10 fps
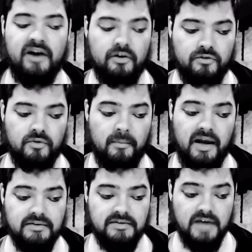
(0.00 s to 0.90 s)
all the
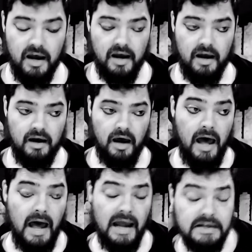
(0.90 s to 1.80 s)
domains.
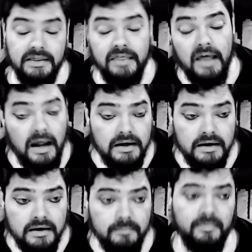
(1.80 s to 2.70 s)
I did that
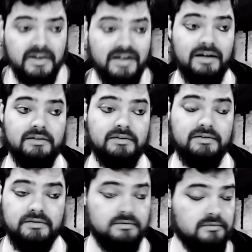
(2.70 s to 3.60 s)

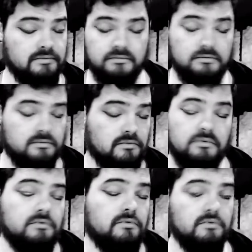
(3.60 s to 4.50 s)
because
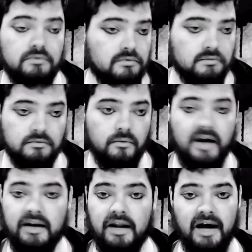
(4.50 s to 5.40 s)

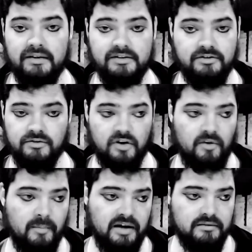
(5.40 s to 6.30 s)
why not? Let's use
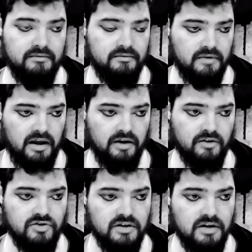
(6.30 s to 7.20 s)
all my
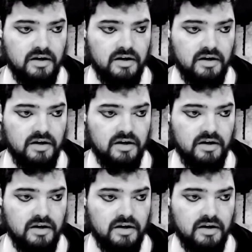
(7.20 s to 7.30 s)
energy.